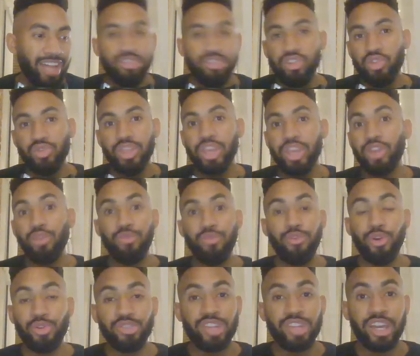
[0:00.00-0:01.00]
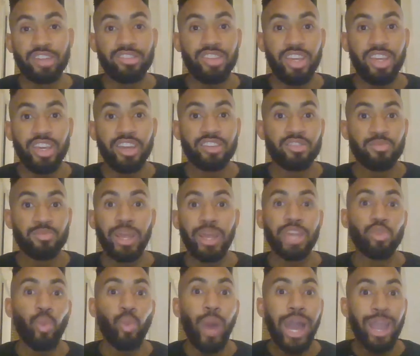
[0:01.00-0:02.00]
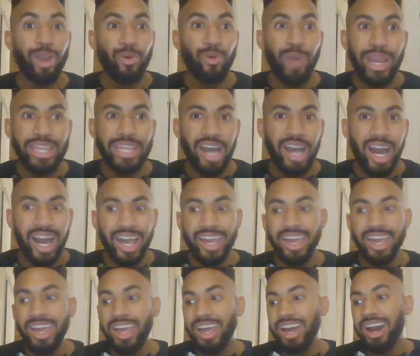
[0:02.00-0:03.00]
Do you think you feel sexy? Explain why or why not.